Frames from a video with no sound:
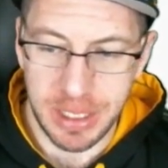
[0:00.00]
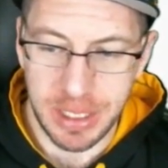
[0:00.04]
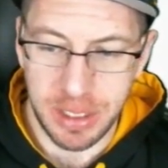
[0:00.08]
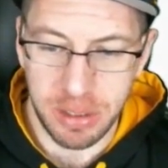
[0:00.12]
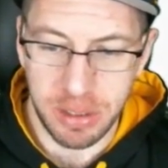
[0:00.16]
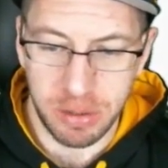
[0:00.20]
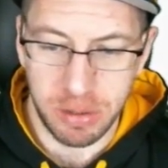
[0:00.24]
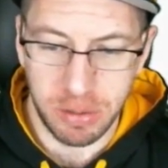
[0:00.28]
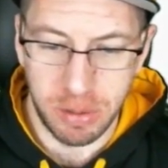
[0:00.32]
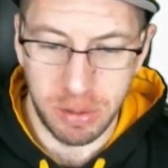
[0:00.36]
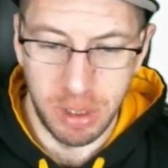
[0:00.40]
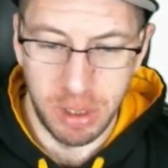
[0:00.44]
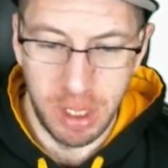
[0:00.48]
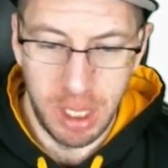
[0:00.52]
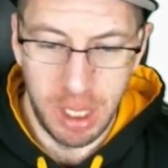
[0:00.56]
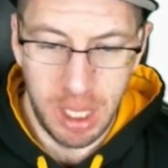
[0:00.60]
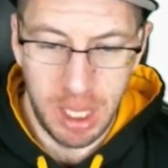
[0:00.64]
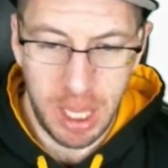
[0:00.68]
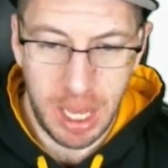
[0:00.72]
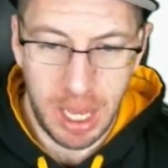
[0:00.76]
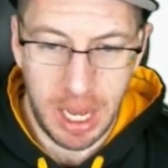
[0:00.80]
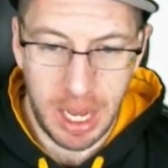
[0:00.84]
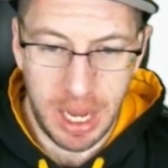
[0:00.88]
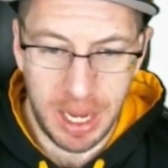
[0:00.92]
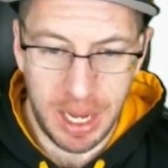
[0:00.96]
So
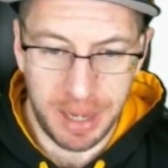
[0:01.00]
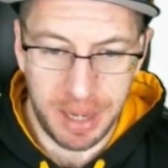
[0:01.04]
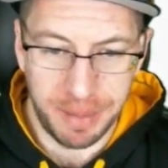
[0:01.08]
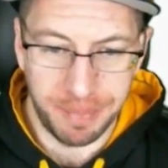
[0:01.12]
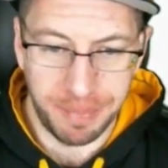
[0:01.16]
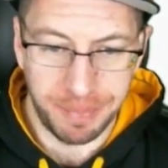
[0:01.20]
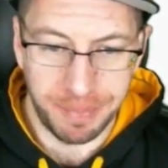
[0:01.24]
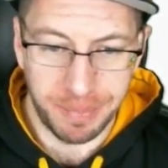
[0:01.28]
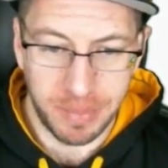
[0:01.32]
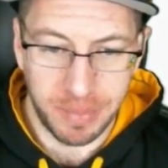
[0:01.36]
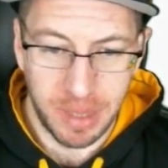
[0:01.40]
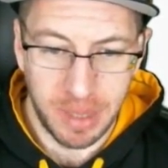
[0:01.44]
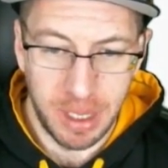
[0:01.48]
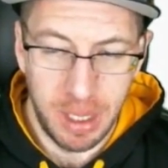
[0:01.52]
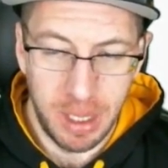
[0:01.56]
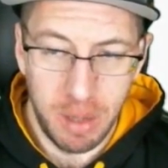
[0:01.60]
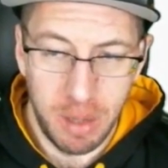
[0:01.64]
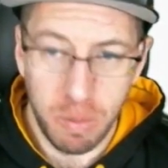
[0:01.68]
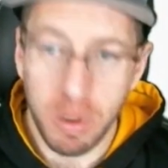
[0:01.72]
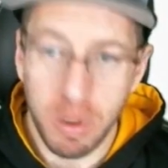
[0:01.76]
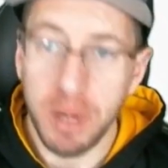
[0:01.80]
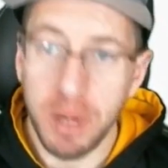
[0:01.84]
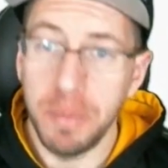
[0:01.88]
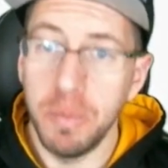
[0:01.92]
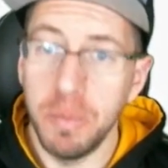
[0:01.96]

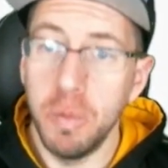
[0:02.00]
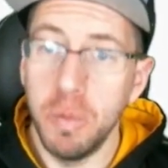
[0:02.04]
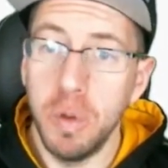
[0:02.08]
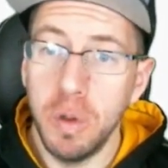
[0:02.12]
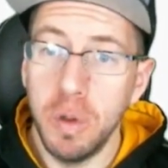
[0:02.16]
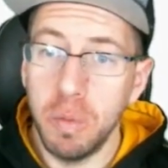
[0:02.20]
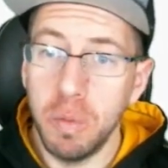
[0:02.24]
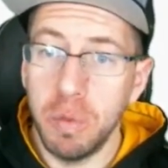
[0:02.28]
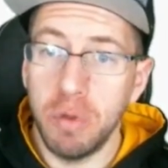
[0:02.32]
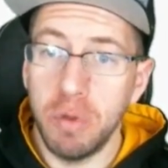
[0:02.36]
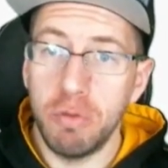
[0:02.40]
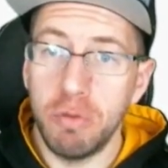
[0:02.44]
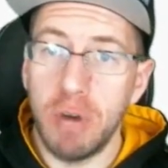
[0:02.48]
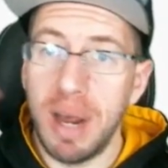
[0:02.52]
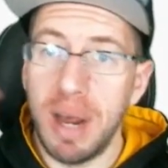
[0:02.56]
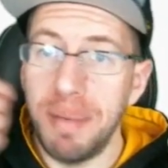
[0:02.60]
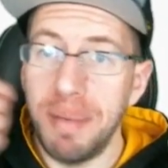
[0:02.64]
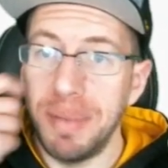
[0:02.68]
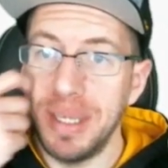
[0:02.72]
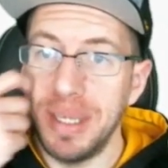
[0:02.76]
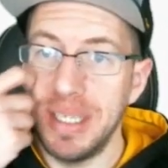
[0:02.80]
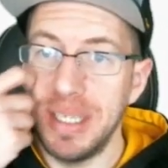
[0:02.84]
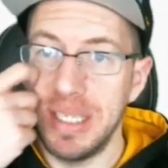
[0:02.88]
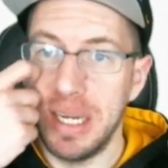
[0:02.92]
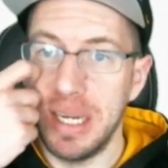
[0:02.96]
well, we'll wrap
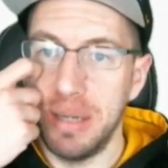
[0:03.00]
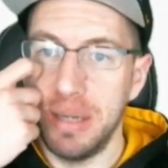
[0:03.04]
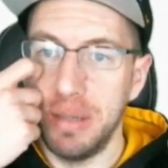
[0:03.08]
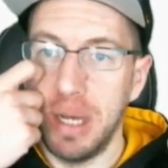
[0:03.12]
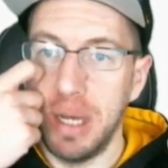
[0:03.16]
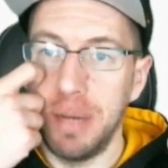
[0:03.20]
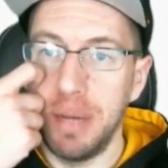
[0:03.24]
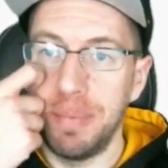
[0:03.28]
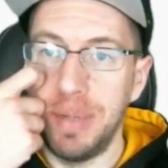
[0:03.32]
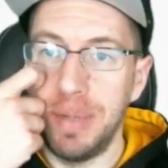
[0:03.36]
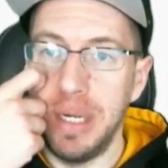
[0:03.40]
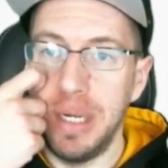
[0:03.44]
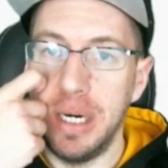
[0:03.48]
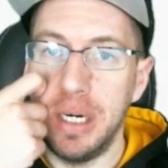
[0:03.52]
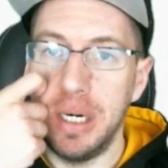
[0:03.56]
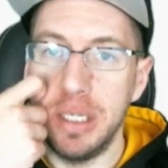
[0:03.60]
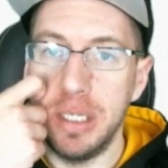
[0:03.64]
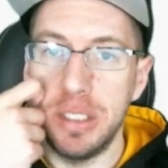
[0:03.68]
things up here.